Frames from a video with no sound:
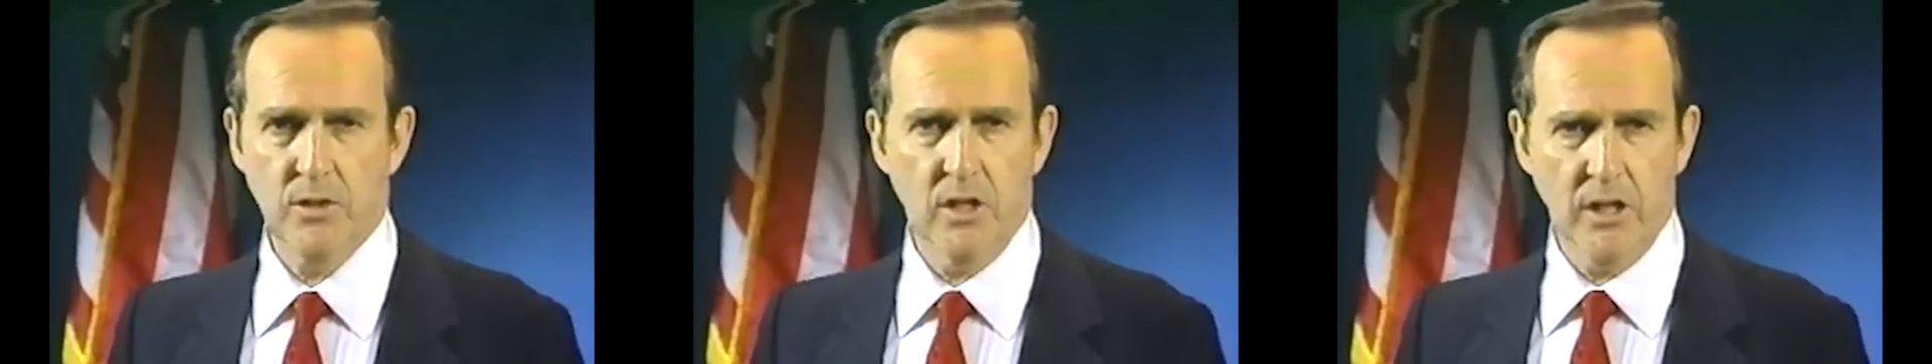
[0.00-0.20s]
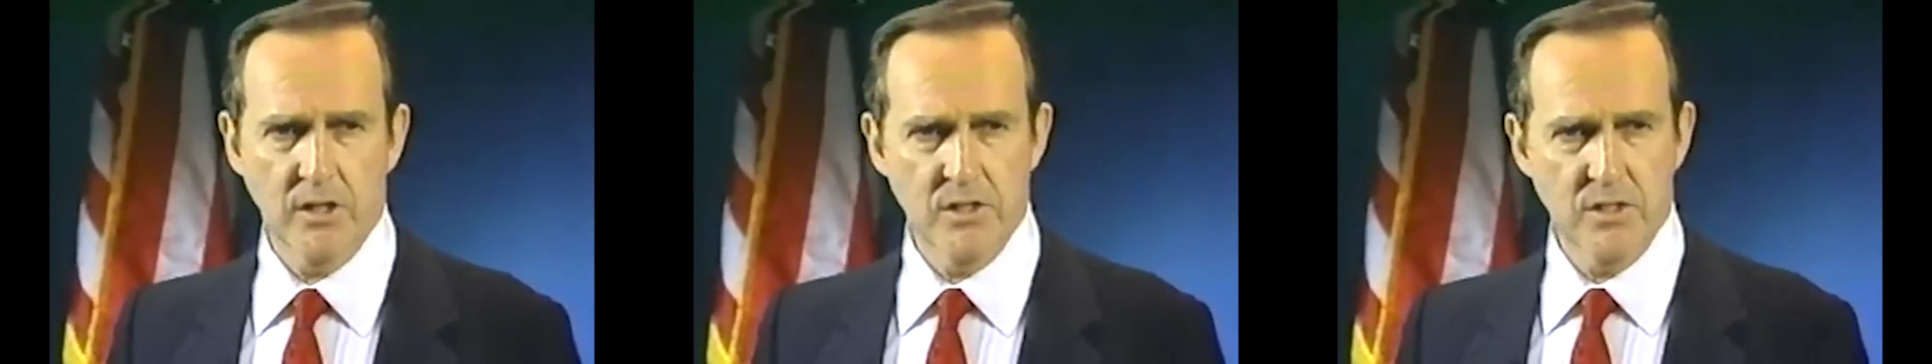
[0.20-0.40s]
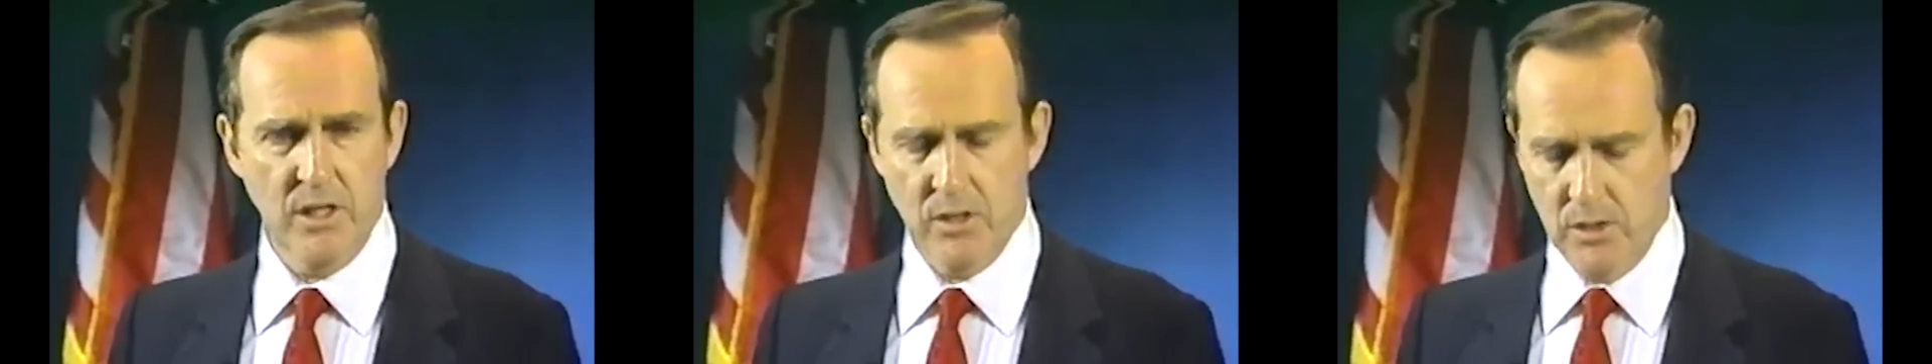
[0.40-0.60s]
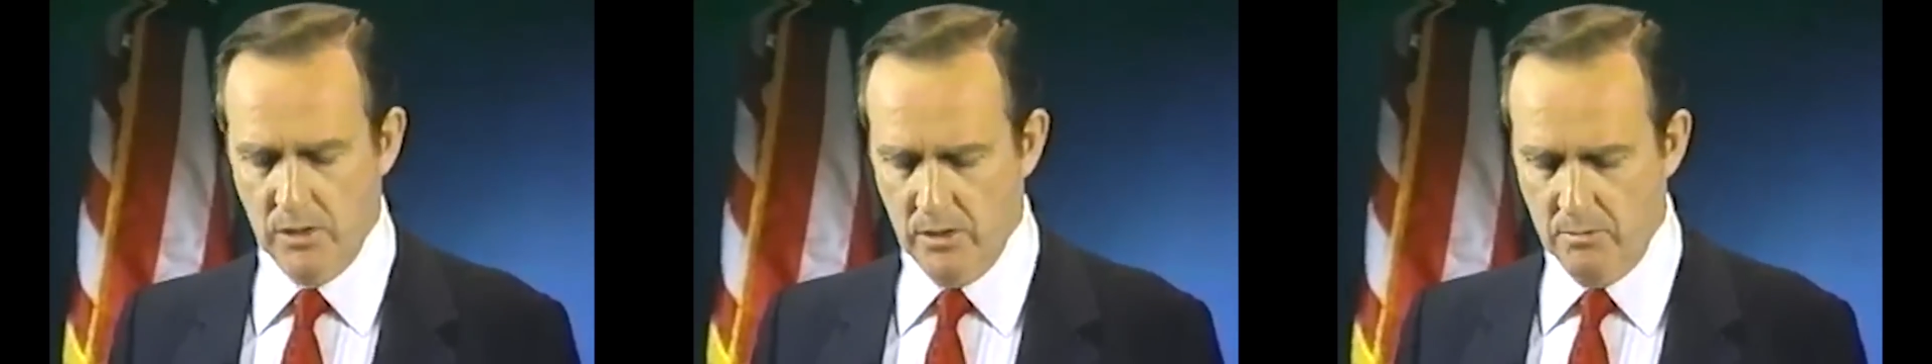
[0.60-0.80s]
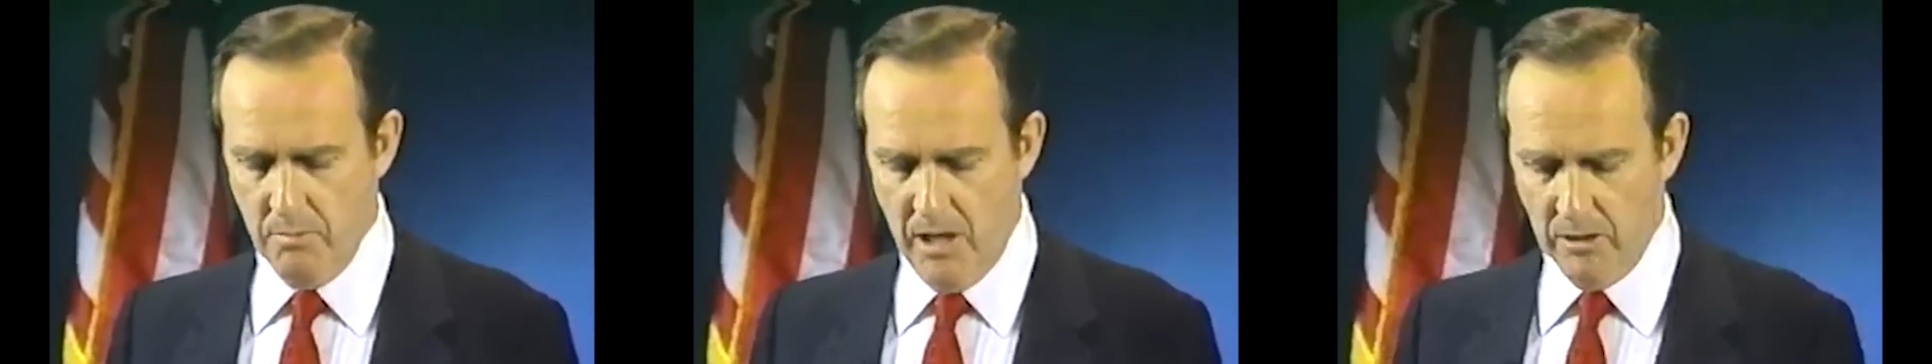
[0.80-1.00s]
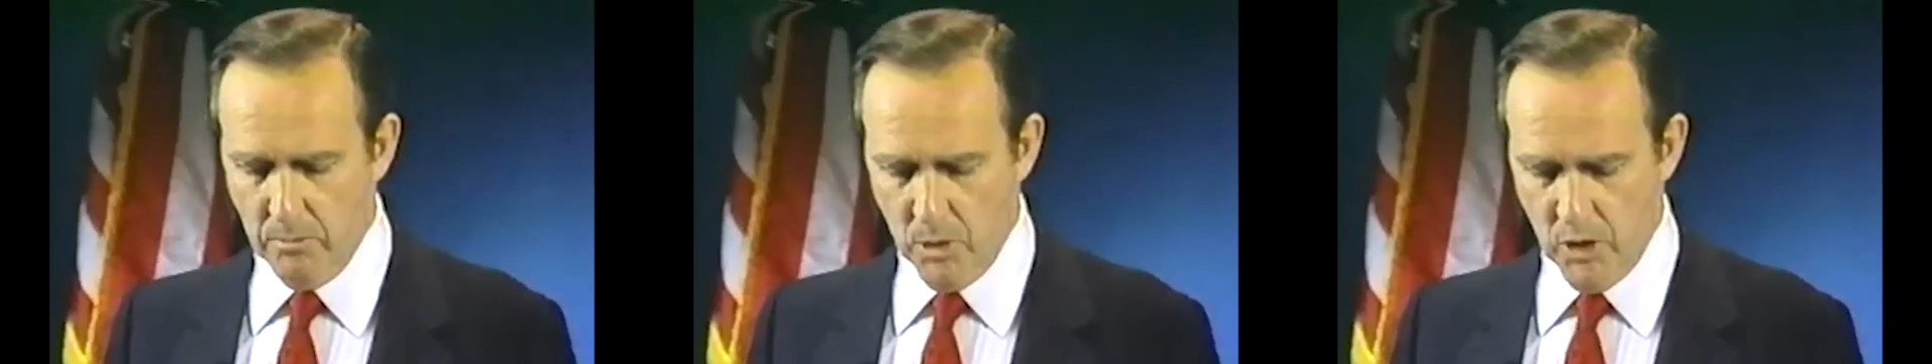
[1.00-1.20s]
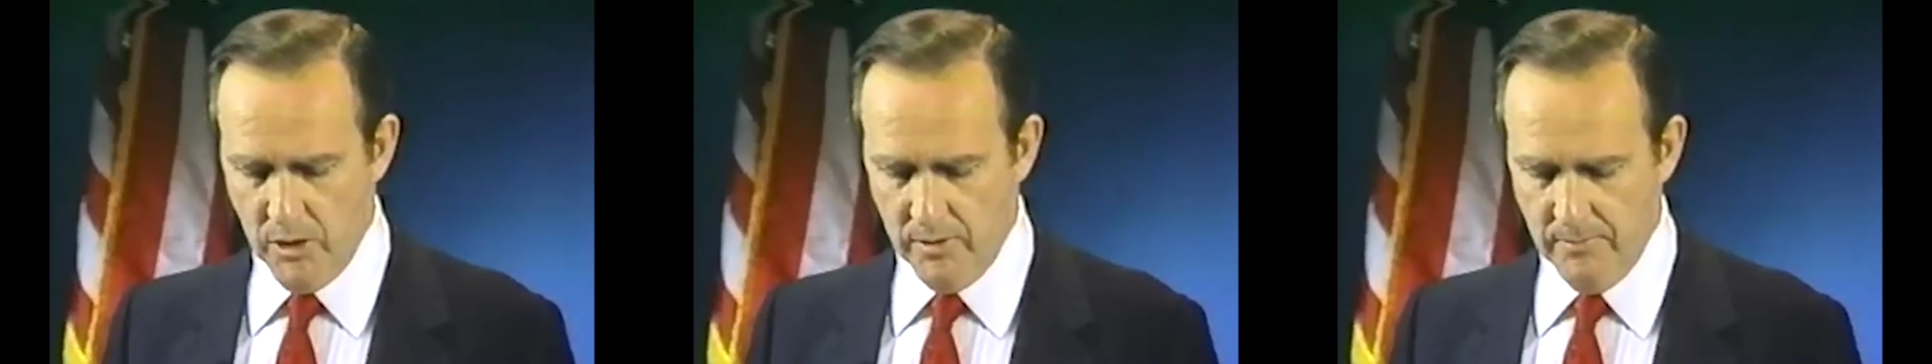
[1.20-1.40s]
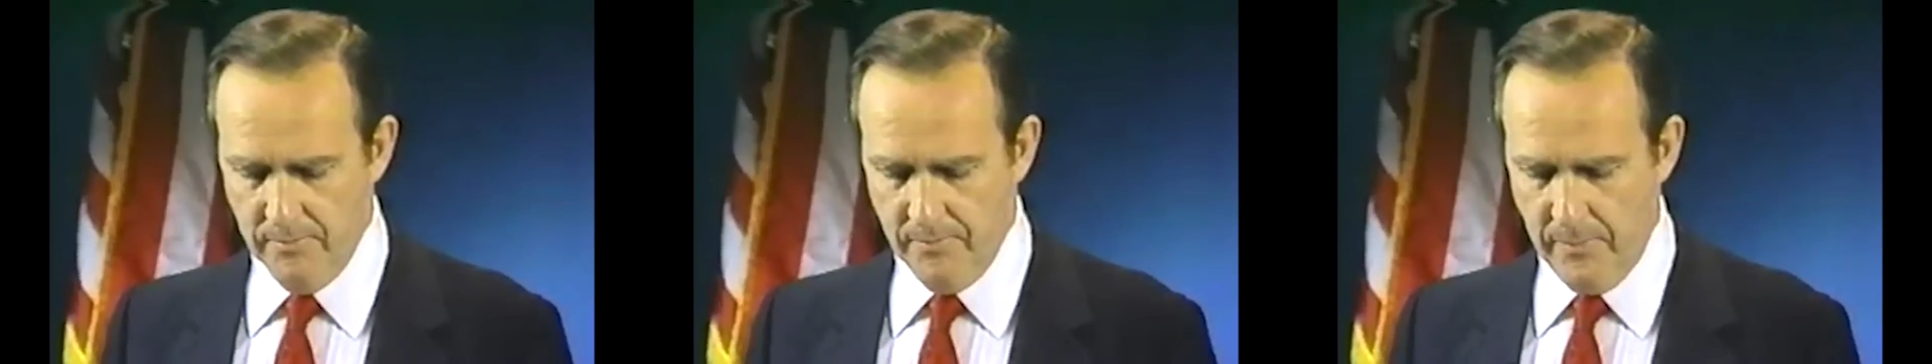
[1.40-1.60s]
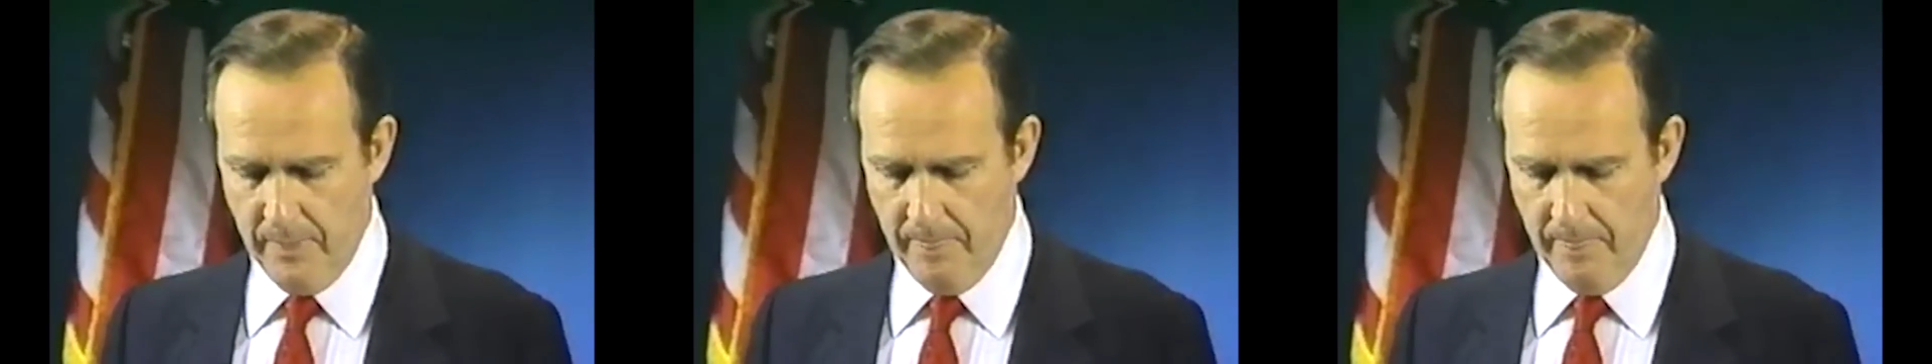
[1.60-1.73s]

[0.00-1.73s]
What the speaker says: organization in Melbourne.